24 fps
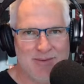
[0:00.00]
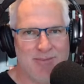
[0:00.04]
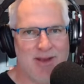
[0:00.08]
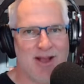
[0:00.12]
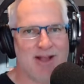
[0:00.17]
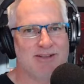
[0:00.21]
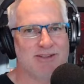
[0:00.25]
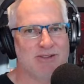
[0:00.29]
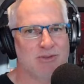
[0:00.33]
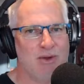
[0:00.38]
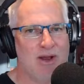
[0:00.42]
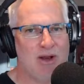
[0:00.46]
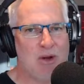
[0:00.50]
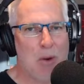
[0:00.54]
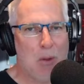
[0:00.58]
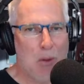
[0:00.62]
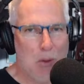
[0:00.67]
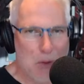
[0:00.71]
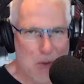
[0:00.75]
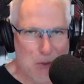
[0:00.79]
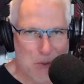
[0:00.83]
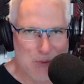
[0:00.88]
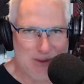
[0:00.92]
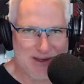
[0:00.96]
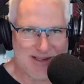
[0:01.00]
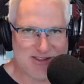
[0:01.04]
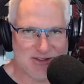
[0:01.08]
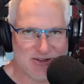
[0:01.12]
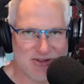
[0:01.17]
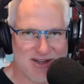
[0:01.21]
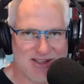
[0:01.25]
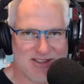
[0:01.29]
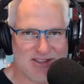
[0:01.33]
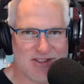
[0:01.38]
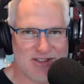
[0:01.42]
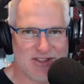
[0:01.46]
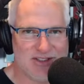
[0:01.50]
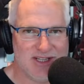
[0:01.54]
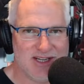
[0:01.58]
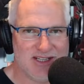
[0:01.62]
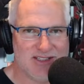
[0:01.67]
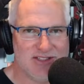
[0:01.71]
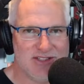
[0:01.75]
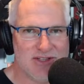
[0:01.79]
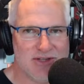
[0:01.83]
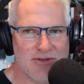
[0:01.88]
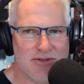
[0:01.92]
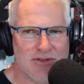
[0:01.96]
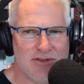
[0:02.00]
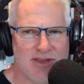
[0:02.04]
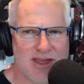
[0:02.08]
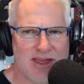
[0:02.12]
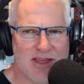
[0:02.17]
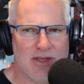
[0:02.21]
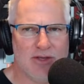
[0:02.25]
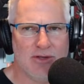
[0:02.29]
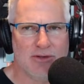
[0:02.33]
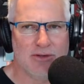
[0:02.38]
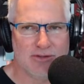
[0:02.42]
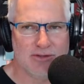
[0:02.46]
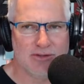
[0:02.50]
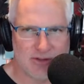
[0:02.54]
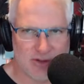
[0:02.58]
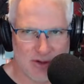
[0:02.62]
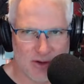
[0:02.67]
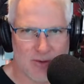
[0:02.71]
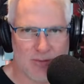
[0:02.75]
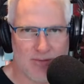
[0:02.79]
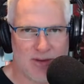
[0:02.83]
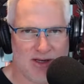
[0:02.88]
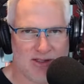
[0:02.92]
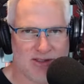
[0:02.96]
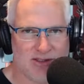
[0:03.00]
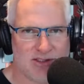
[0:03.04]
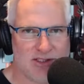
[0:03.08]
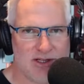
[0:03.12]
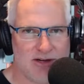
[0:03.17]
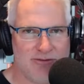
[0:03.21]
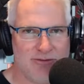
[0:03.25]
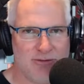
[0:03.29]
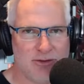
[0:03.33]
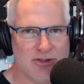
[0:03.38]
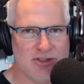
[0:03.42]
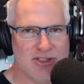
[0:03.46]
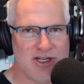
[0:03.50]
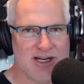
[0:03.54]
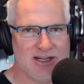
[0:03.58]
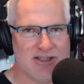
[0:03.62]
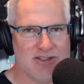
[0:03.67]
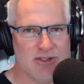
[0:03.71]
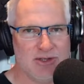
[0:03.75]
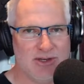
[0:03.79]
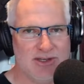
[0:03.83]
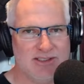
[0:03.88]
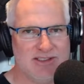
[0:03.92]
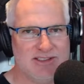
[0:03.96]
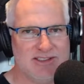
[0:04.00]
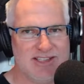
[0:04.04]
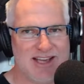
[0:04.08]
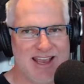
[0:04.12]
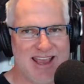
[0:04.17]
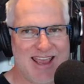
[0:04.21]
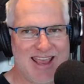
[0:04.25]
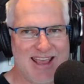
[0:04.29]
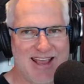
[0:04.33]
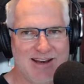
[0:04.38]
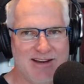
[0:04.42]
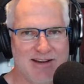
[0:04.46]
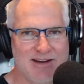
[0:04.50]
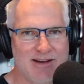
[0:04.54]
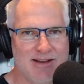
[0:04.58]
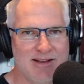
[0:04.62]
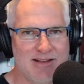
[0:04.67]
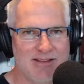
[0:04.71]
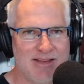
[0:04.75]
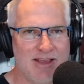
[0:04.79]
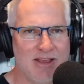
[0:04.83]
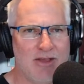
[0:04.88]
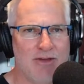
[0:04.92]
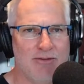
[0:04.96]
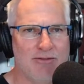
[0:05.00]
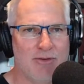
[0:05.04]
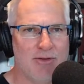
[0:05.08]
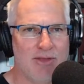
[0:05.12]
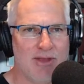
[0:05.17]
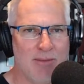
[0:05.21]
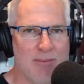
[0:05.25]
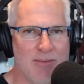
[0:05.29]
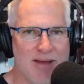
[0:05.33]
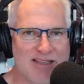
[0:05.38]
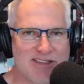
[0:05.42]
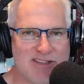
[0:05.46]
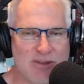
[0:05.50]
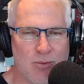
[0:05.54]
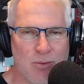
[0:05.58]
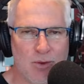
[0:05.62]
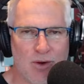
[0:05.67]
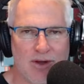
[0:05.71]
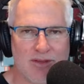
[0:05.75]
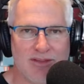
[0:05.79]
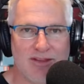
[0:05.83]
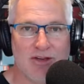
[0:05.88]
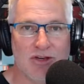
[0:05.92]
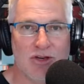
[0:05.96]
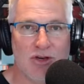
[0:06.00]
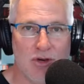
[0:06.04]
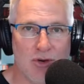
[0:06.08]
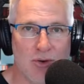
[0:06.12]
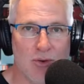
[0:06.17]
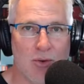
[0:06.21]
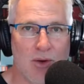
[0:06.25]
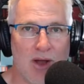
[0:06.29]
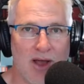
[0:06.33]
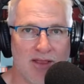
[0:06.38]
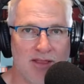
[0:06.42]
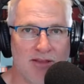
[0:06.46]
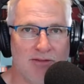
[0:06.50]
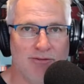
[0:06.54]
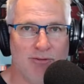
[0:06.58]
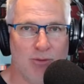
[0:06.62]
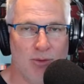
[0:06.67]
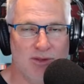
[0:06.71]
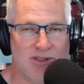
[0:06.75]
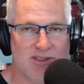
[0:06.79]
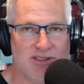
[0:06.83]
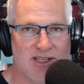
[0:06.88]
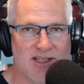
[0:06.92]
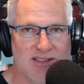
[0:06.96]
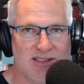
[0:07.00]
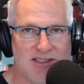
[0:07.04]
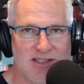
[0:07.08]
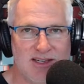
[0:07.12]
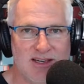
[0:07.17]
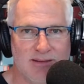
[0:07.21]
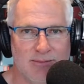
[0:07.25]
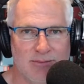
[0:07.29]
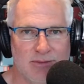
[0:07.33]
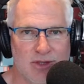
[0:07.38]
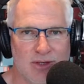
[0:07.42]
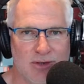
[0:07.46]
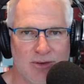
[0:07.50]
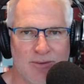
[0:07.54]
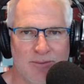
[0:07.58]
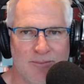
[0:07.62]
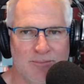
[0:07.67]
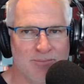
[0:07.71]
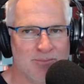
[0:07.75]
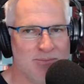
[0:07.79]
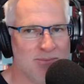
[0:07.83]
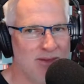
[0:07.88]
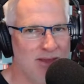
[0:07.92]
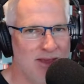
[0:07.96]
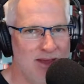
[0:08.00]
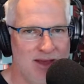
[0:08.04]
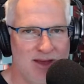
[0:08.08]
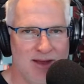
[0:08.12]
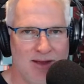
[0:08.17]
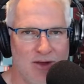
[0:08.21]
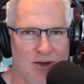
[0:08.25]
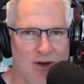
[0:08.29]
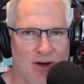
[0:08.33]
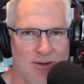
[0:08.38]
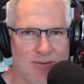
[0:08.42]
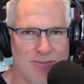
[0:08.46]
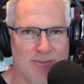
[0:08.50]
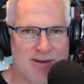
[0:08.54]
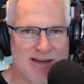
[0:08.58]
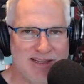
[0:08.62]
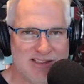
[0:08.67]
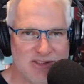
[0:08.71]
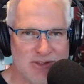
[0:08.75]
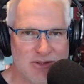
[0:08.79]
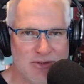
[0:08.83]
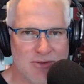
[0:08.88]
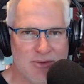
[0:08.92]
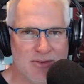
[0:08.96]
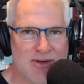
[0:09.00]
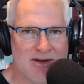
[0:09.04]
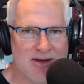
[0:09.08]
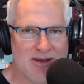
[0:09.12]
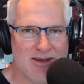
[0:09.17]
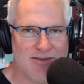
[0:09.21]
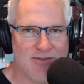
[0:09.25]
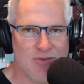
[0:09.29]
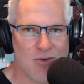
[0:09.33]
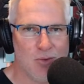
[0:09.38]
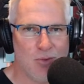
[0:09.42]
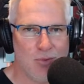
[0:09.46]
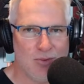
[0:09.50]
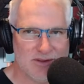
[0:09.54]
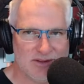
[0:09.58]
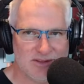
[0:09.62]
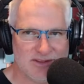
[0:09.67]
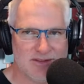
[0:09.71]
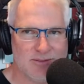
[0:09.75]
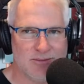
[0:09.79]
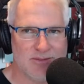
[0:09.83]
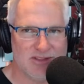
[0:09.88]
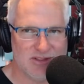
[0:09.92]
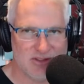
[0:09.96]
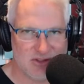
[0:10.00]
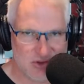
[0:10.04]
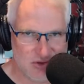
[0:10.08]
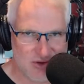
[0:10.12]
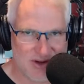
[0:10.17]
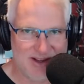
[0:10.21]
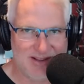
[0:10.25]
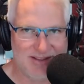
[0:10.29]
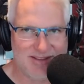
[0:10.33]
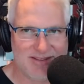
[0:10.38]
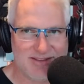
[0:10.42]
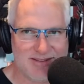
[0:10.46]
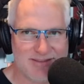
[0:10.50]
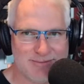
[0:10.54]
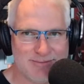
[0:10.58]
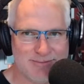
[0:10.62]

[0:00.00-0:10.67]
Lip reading: Michael Swain, always great to chat to you. Thank you so much for chatting to us, and thank you for the amazing work that you and the 4SA team do. God bless you and give you wisdom and strength.